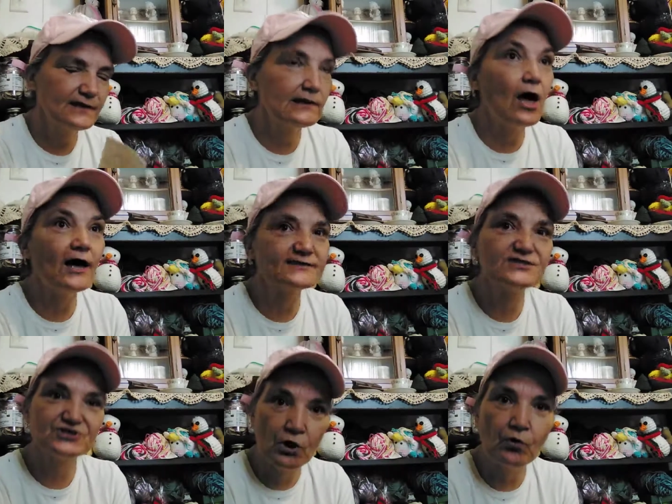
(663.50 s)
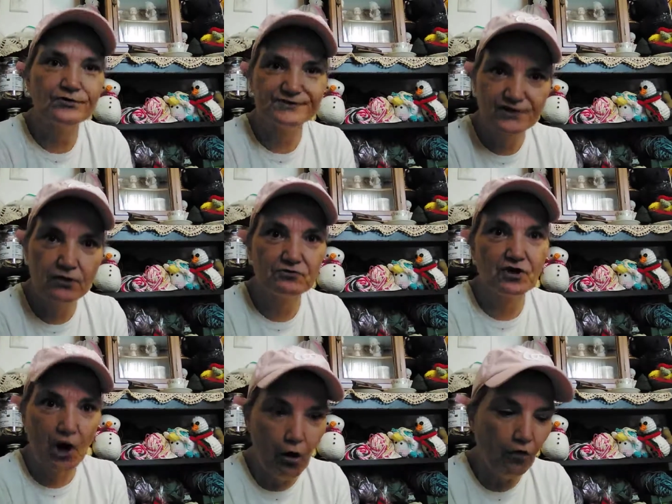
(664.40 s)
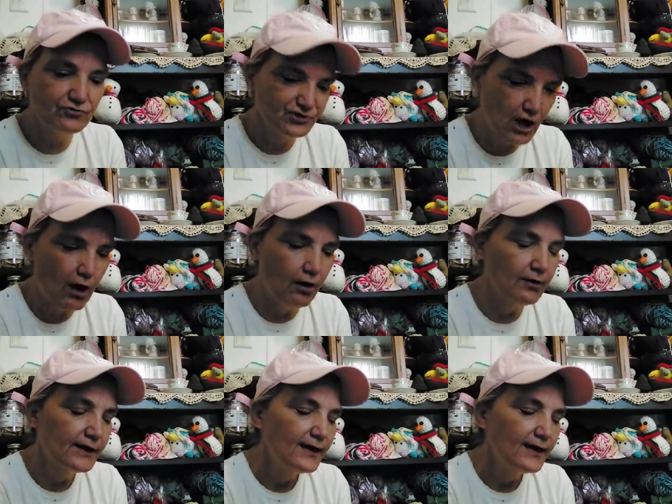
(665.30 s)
lost souls Gold shawl.